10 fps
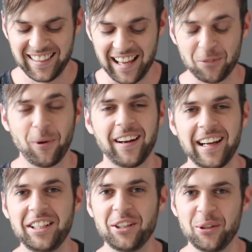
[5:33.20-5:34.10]
that one
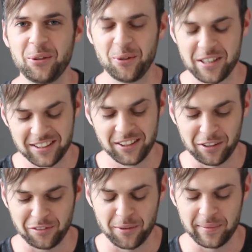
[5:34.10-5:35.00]
I knew was
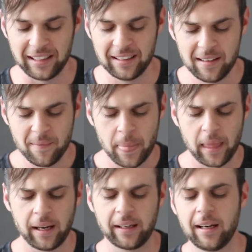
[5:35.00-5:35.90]
not from me.
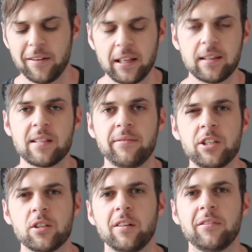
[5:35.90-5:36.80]
And I kind of had this
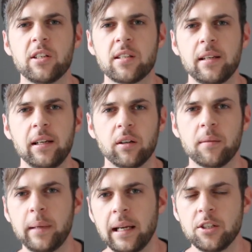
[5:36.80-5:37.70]
vision of her sitting on
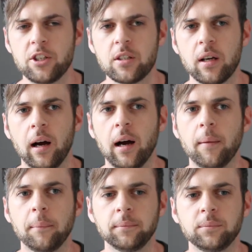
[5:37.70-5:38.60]
a bench,
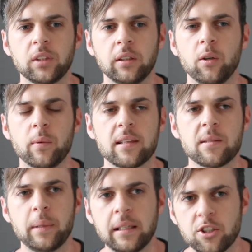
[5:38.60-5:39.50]
with
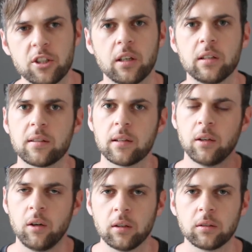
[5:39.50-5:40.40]
this pink shirt, the
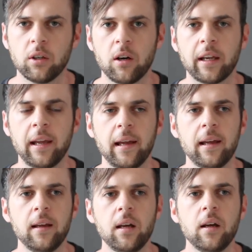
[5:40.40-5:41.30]
long dark
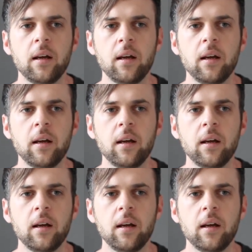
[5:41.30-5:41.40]
hair.